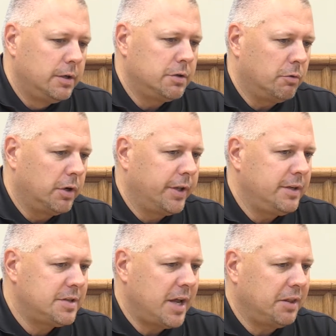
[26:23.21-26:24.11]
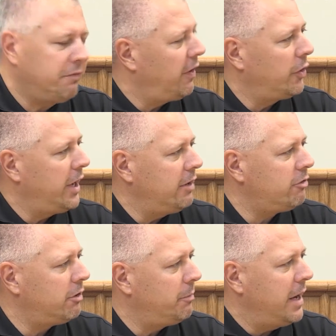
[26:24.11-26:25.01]
really set the
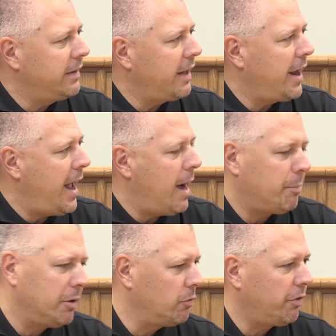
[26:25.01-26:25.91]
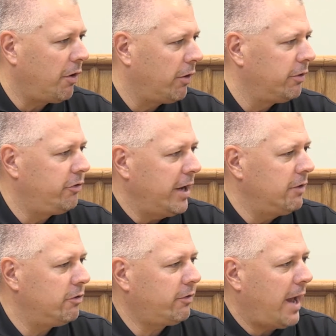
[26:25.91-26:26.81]
foundation to make that happen with all the
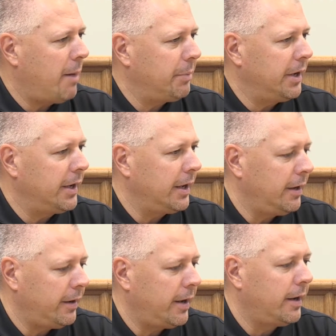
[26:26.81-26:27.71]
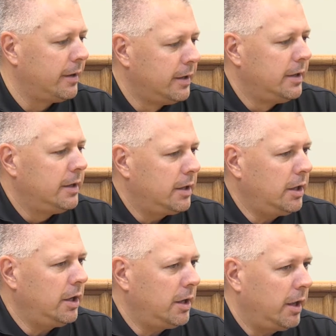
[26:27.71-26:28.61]
changes happening. And
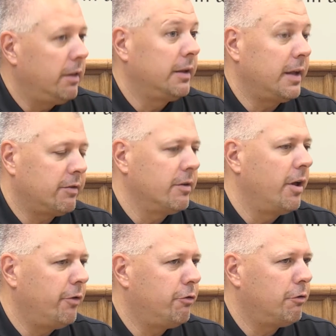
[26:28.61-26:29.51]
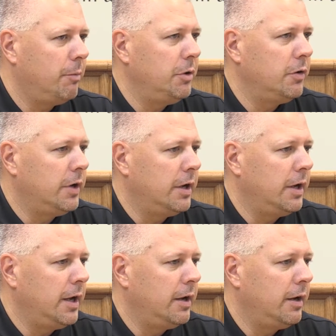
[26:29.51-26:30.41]
I think that's another tribute
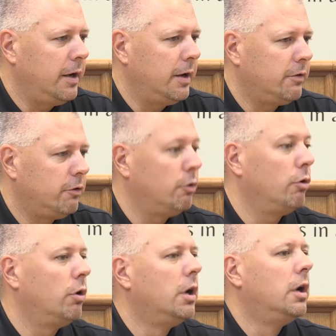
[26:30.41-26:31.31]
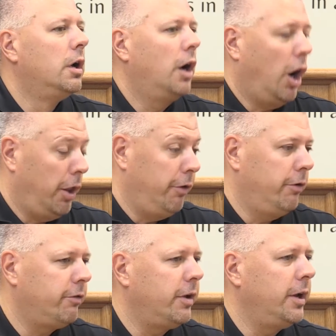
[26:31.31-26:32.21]
and to
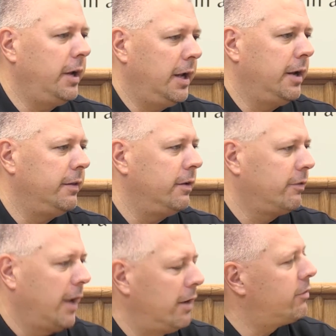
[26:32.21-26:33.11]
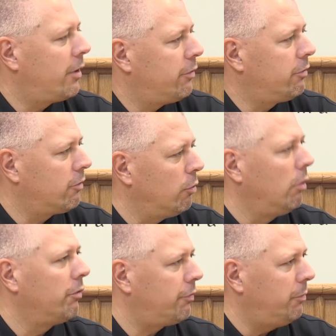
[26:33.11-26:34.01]
others, and in this case, other
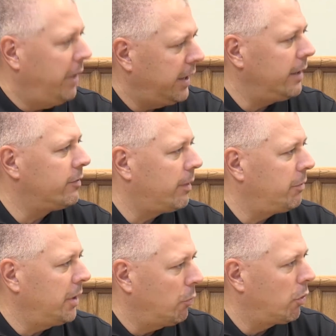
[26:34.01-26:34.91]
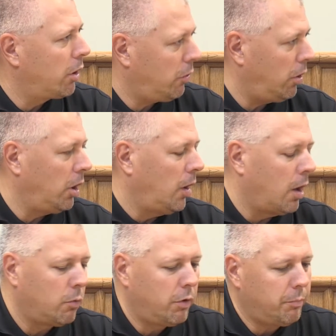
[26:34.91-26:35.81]
schools, for making something work
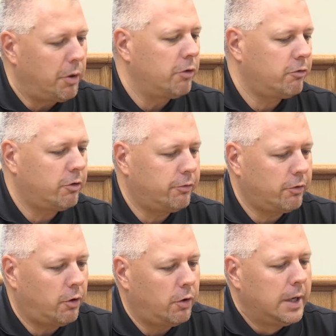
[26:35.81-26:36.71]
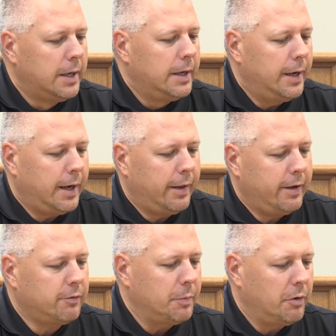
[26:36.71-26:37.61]
along with Marshall. So
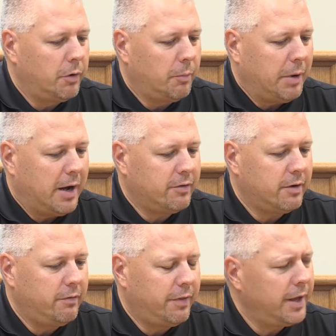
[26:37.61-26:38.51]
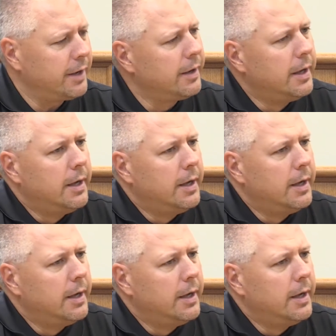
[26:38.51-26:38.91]
that's been a real positive thing.